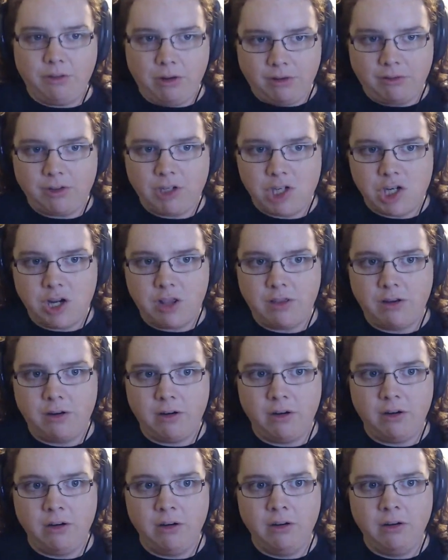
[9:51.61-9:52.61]
trust each
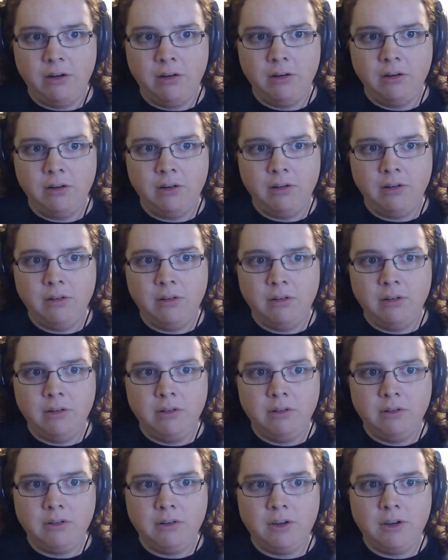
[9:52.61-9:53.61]
other
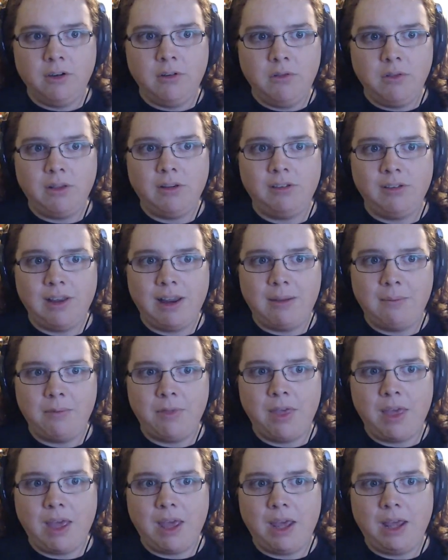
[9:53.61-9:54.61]
to do this same
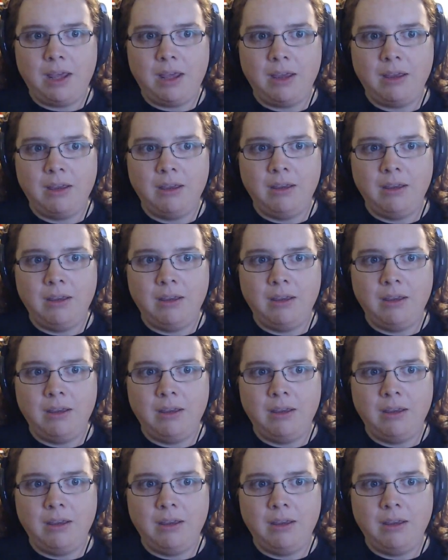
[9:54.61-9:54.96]
thing?